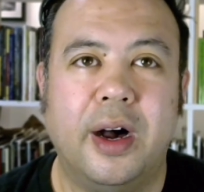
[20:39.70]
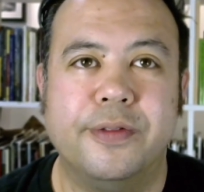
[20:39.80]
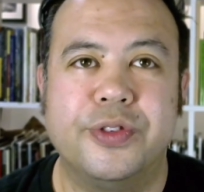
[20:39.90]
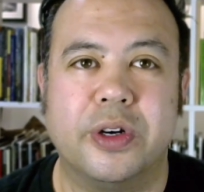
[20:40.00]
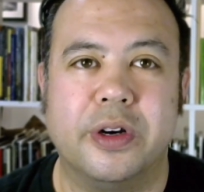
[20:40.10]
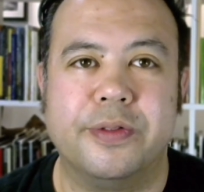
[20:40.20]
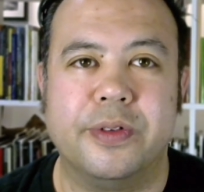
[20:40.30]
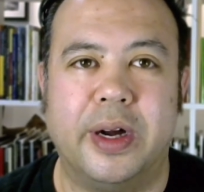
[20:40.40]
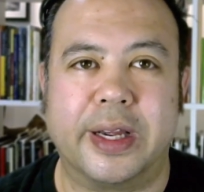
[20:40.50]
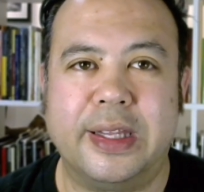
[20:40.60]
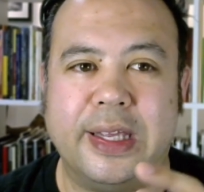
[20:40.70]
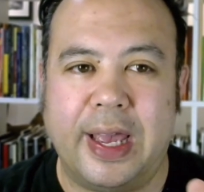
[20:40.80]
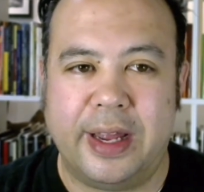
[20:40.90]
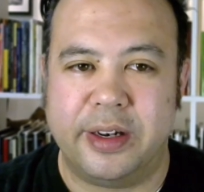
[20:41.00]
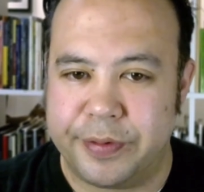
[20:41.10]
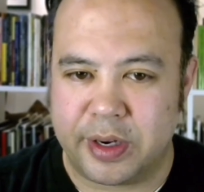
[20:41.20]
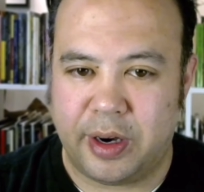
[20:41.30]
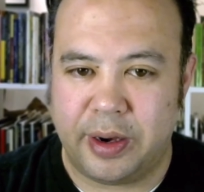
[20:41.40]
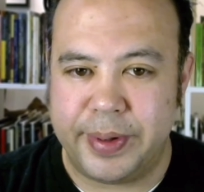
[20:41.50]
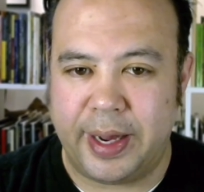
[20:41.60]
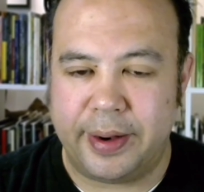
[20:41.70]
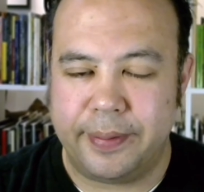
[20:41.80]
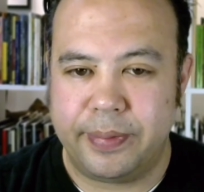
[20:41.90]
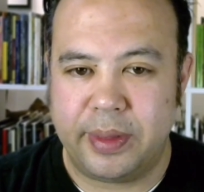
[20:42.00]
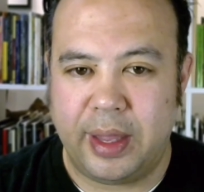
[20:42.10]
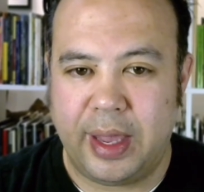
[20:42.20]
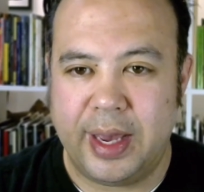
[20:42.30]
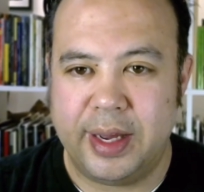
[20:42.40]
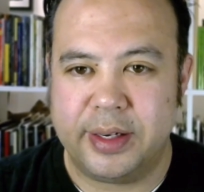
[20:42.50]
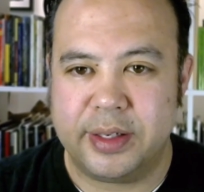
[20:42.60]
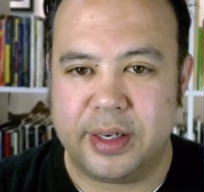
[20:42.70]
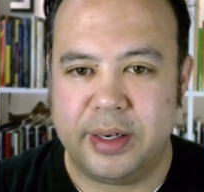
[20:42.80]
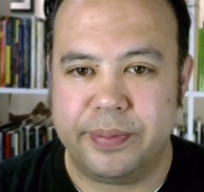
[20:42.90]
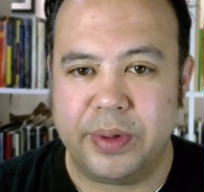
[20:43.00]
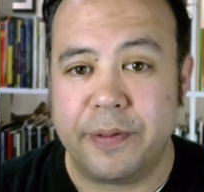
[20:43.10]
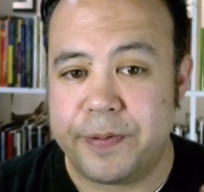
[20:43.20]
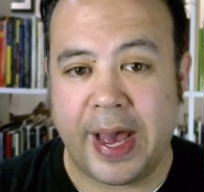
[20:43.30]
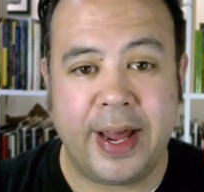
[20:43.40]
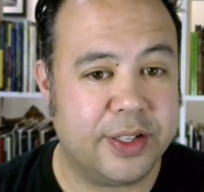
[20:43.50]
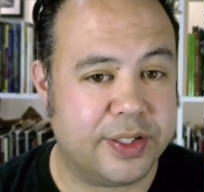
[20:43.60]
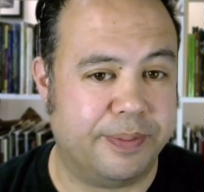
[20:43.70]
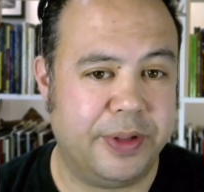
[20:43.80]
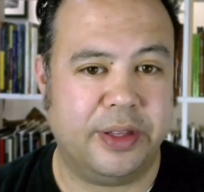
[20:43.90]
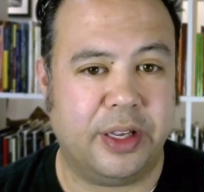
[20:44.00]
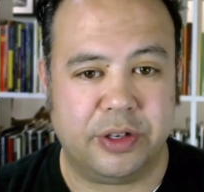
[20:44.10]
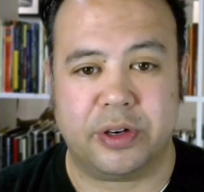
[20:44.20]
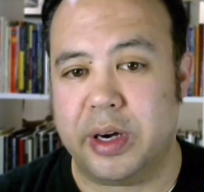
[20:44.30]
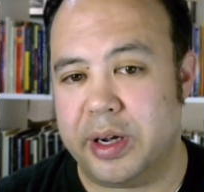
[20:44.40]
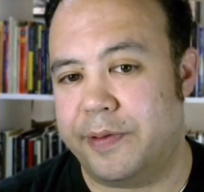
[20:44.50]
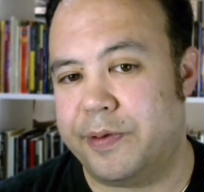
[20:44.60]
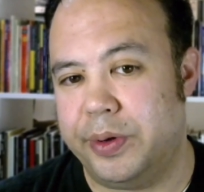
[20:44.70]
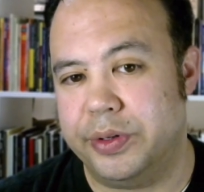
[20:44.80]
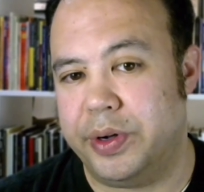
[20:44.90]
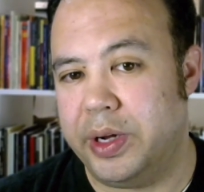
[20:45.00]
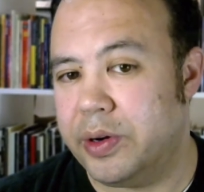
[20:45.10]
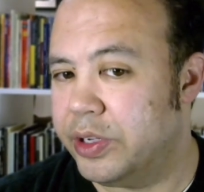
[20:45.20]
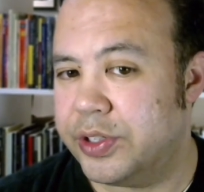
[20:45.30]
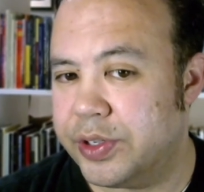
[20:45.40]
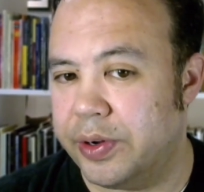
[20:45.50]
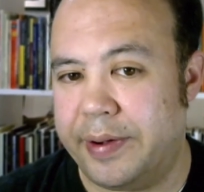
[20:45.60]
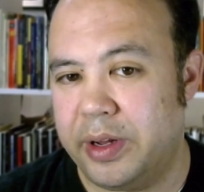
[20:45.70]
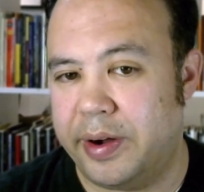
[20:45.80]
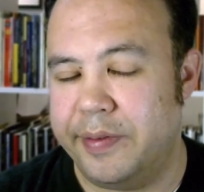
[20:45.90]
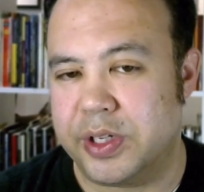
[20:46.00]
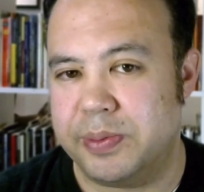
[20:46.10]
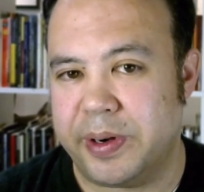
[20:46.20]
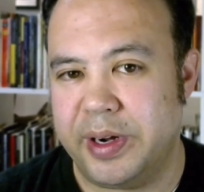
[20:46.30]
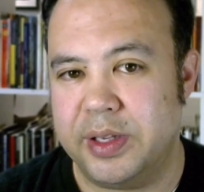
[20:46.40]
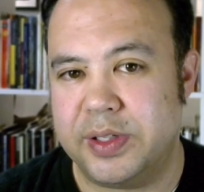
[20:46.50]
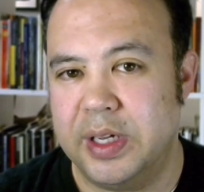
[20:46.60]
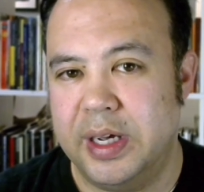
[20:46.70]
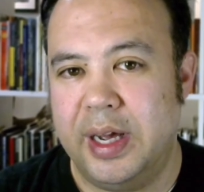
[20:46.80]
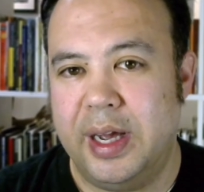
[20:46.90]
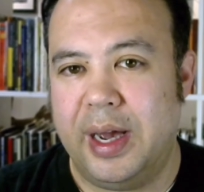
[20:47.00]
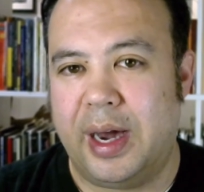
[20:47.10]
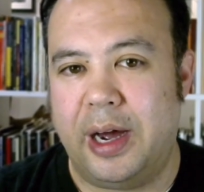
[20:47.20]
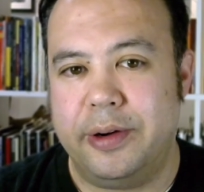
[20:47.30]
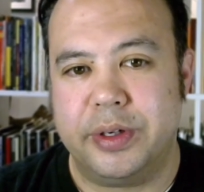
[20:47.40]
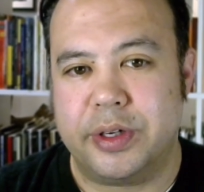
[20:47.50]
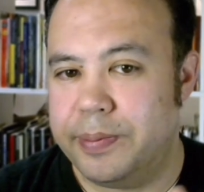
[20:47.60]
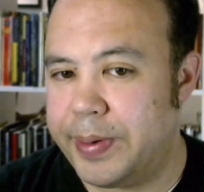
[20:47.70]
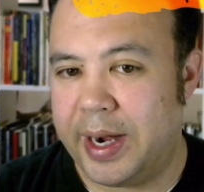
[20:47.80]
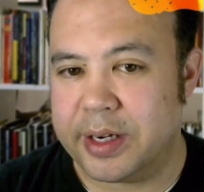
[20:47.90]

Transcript: sort of like the end of a combat. And if that is something that you're uncomfortable doing, or you just don't have a lot of experience, I would go back